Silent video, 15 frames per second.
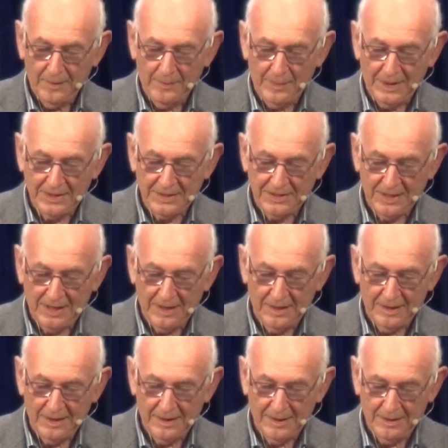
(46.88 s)
But
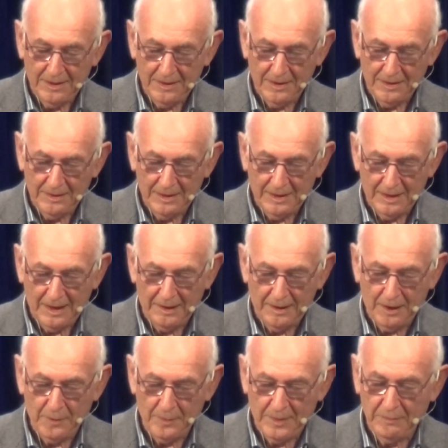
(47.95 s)
I
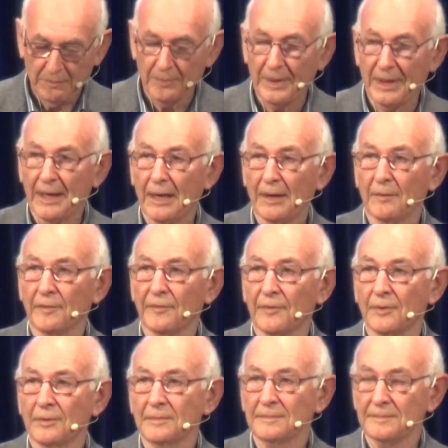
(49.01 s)
hope it will be
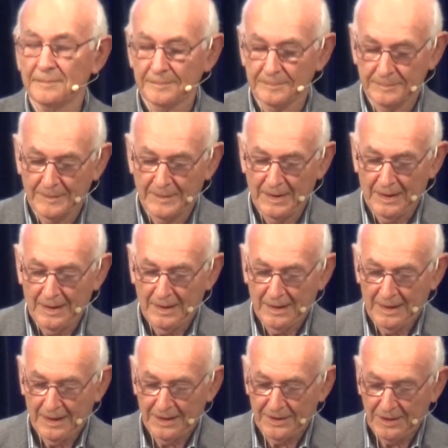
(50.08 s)
helpful
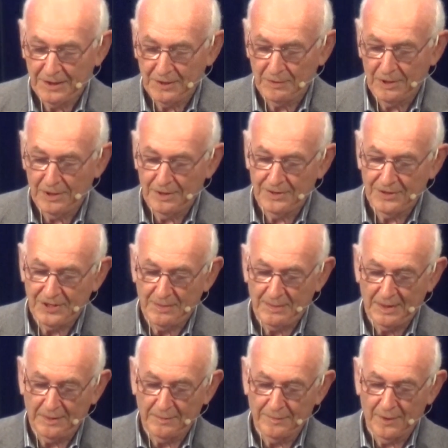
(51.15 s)
and that you will learn
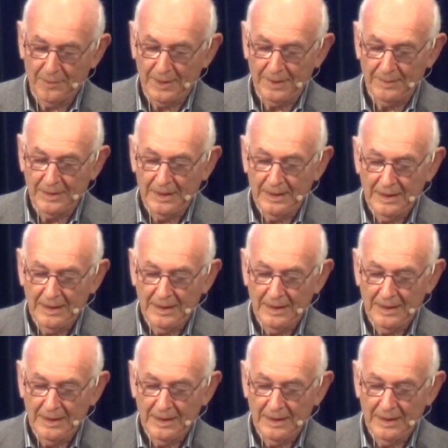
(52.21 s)
something from it.